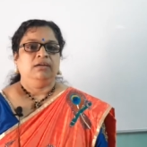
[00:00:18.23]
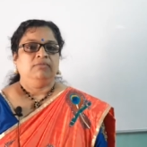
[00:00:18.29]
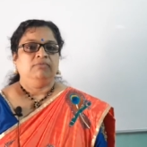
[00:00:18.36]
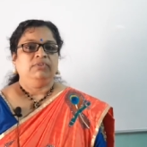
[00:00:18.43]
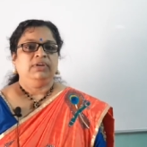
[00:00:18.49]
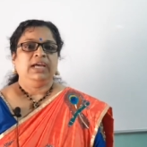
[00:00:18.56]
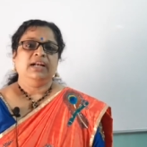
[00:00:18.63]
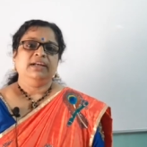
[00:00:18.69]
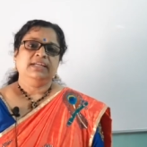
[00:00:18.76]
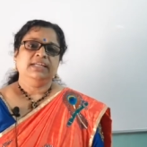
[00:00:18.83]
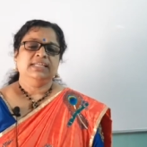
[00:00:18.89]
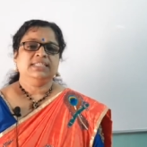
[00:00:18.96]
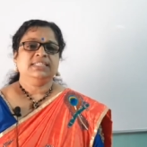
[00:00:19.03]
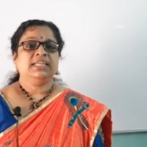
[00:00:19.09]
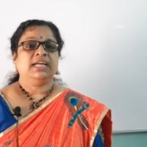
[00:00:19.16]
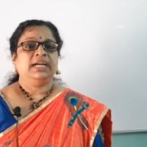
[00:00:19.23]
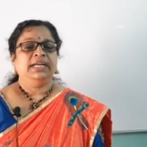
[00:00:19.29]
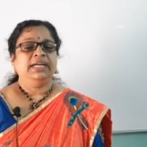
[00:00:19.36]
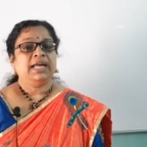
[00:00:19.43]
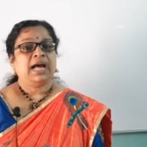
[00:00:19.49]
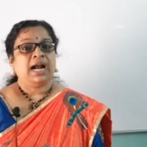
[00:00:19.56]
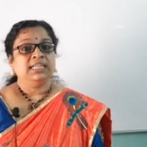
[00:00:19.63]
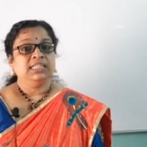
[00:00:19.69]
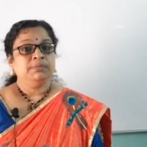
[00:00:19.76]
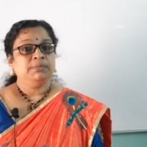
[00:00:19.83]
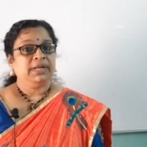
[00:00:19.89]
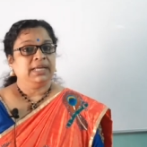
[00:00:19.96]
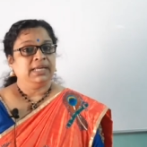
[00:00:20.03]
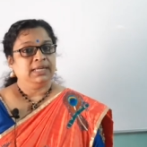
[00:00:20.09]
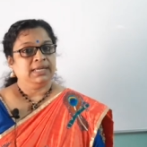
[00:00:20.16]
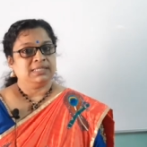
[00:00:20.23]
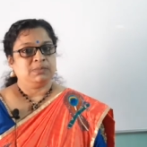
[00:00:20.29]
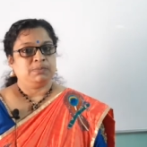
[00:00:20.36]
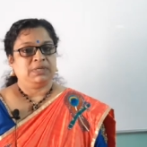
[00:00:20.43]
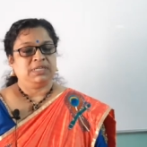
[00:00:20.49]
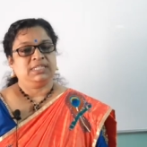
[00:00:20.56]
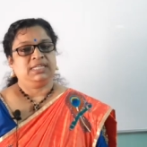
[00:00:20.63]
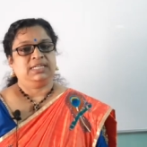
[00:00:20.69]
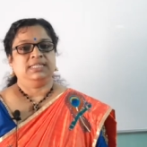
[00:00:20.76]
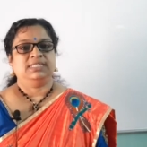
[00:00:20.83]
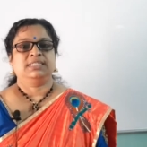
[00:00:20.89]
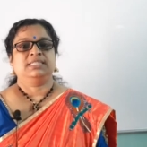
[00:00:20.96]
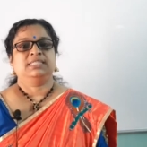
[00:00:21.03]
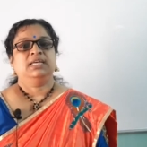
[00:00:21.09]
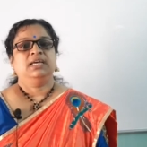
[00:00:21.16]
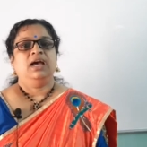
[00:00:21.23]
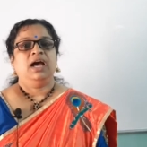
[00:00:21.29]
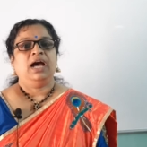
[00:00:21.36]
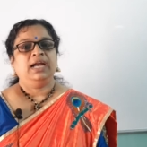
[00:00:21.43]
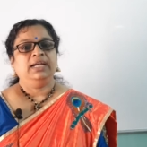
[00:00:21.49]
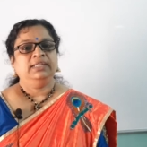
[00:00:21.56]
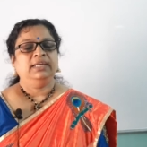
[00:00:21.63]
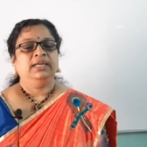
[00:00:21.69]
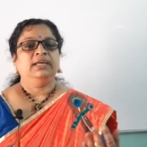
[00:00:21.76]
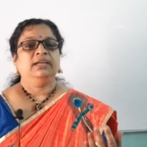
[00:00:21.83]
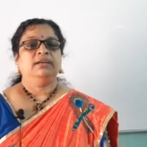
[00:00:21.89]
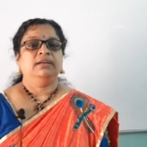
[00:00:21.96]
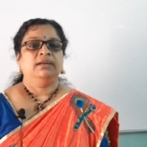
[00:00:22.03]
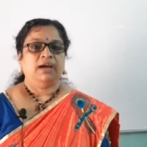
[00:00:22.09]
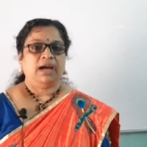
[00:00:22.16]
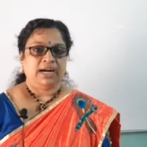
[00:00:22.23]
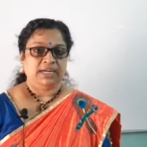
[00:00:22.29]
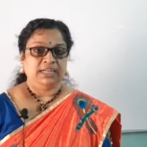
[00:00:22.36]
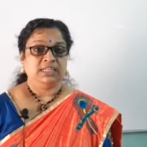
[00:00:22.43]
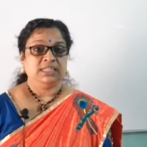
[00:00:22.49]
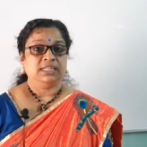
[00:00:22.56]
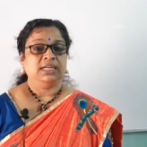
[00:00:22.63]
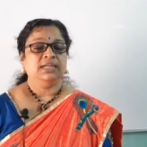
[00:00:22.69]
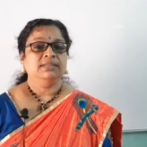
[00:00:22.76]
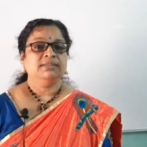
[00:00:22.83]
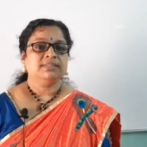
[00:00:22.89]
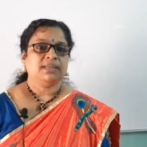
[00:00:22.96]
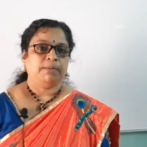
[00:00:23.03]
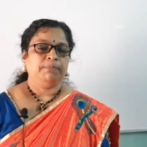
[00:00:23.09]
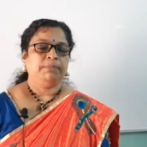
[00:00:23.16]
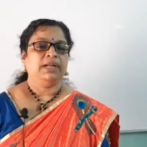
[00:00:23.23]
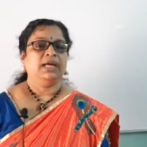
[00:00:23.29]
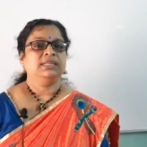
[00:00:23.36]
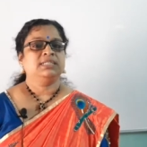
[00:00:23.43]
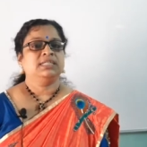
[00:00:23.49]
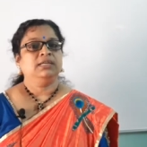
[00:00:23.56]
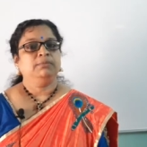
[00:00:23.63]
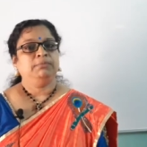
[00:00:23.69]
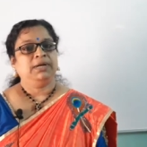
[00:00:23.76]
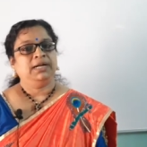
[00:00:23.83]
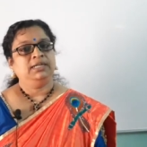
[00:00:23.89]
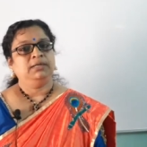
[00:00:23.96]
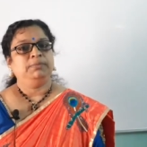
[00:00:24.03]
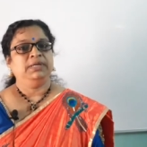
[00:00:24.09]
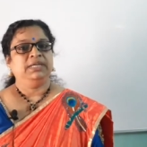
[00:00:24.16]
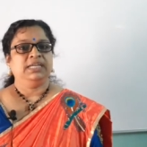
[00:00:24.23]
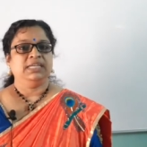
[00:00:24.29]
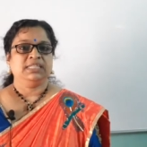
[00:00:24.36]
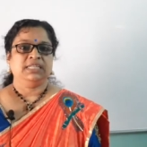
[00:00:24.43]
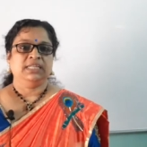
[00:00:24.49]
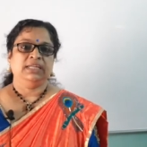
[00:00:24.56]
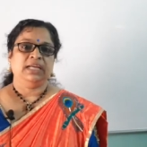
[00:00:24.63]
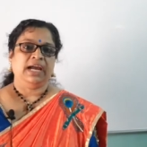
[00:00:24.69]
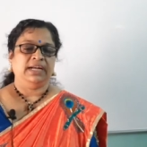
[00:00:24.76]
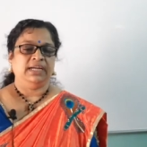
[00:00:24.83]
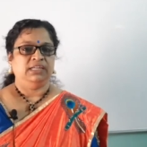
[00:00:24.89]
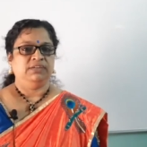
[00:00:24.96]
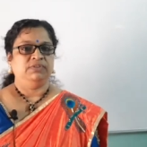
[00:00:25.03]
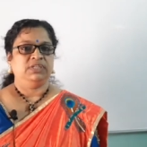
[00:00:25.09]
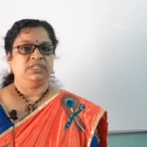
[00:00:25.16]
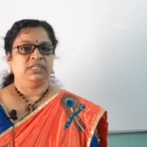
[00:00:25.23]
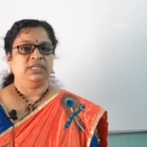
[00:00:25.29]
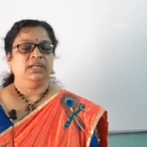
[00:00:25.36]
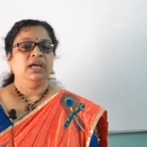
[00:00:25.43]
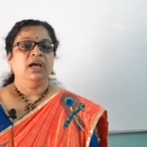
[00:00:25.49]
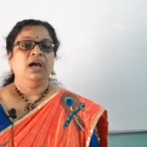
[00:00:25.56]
We already studied algebraic expressions and their addition, subtraction, multiplication and division,